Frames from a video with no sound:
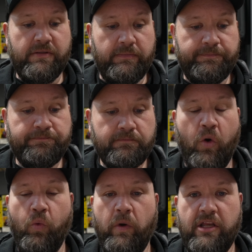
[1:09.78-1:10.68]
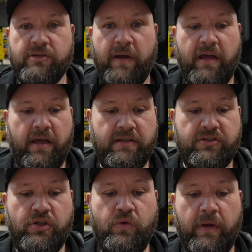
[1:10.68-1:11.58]
them. 1-inch by
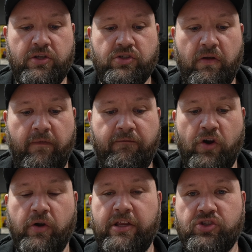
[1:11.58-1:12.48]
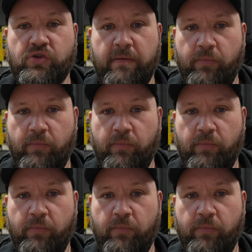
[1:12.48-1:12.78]
2-inch furring strip